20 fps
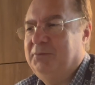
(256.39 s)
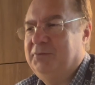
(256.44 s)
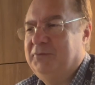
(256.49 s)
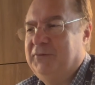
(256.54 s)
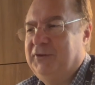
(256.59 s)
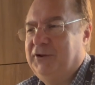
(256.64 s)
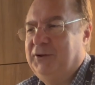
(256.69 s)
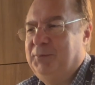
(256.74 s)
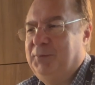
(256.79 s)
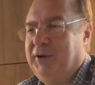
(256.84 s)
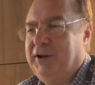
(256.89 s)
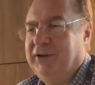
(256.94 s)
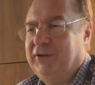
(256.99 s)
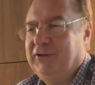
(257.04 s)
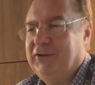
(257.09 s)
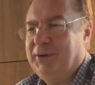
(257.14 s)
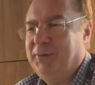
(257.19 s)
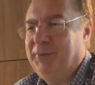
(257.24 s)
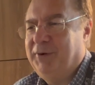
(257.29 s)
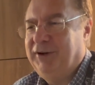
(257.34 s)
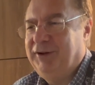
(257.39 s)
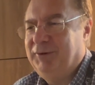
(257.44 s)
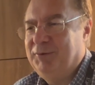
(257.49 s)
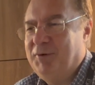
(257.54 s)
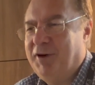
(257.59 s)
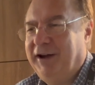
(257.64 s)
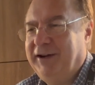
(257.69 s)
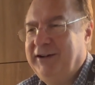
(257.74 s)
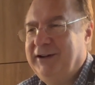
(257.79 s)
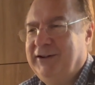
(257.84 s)
Just because someone is
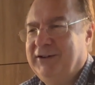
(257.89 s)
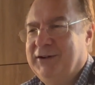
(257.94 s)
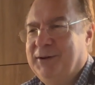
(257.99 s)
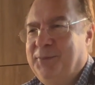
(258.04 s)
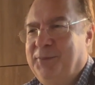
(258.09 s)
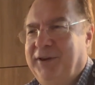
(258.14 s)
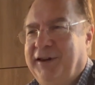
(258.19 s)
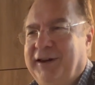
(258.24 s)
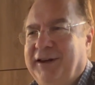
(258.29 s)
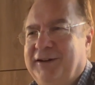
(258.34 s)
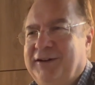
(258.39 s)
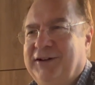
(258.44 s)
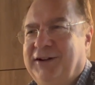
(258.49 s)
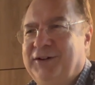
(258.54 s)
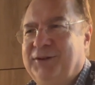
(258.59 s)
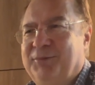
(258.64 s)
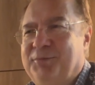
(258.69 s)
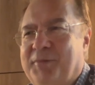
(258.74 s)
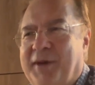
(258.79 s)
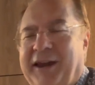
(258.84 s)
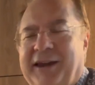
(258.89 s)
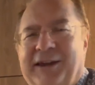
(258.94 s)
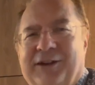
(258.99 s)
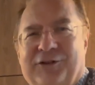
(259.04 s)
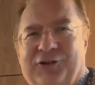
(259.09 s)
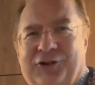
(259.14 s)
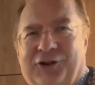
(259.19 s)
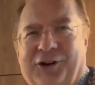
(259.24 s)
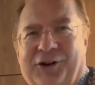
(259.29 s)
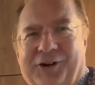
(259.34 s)
writing something, it doesn't make it
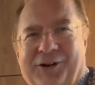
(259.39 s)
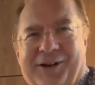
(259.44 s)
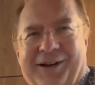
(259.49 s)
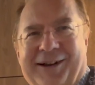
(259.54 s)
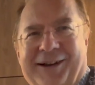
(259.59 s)
true.